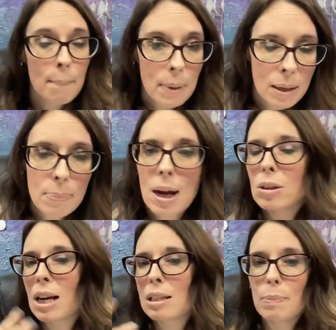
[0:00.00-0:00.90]
being
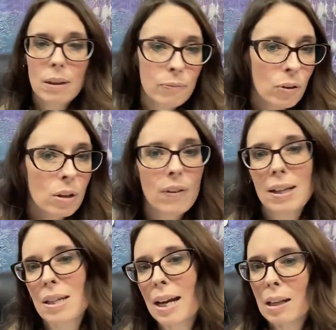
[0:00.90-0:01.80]
paralyzed, being full of
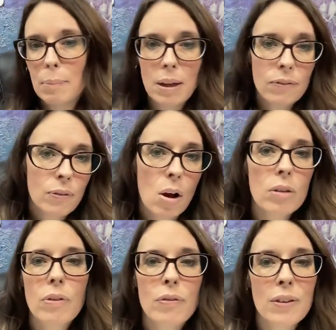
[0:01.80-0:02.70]
anxiety, being all
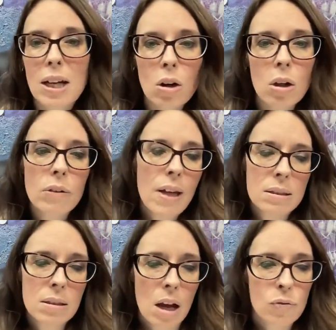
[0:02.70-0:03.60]
of the fear, all of that
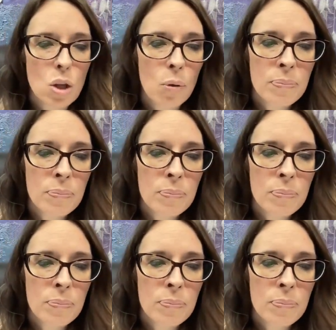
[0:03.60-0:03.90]
stuff. So